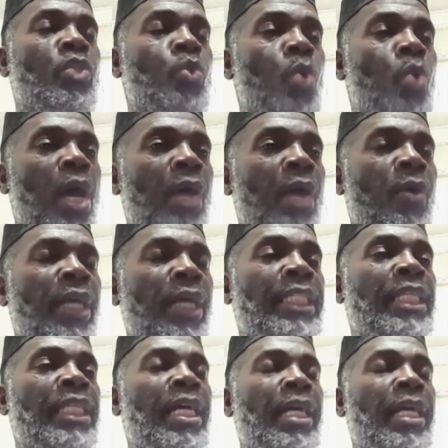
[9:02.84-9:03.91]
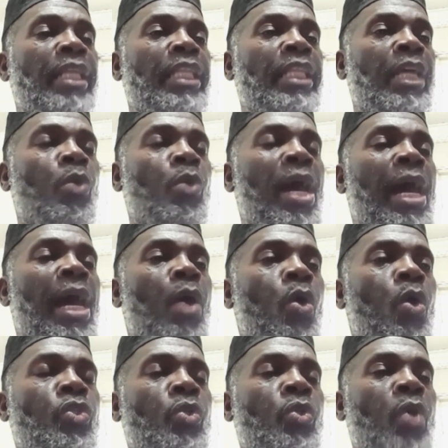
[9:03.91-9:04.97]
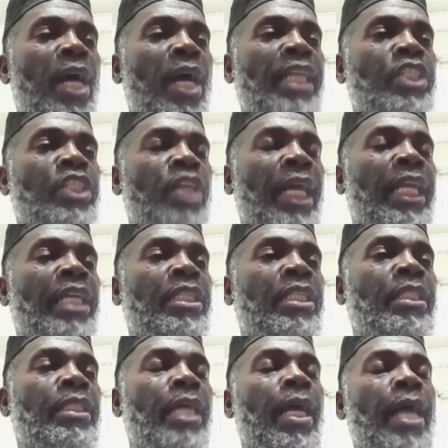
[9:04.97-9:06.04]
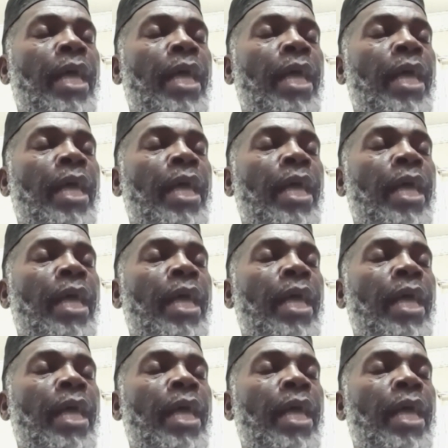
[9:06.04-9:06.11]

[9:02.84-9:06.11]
2 hours. There were also other challenges